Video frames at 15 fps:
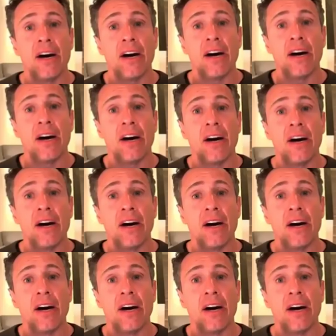
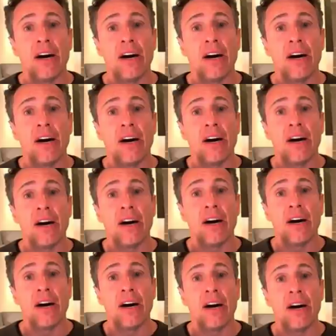
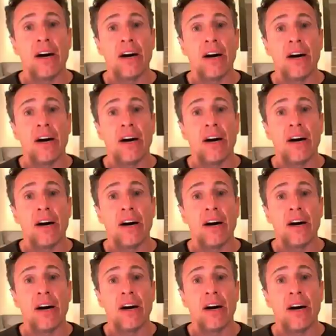
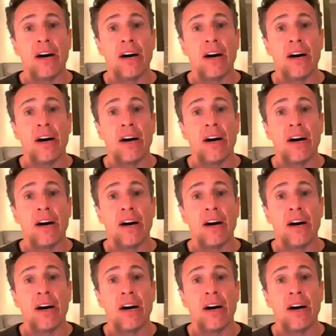
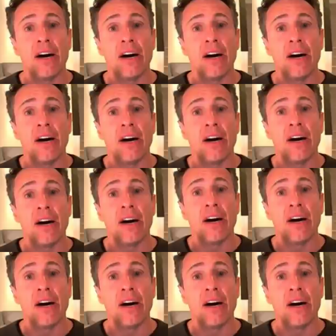(not speaking)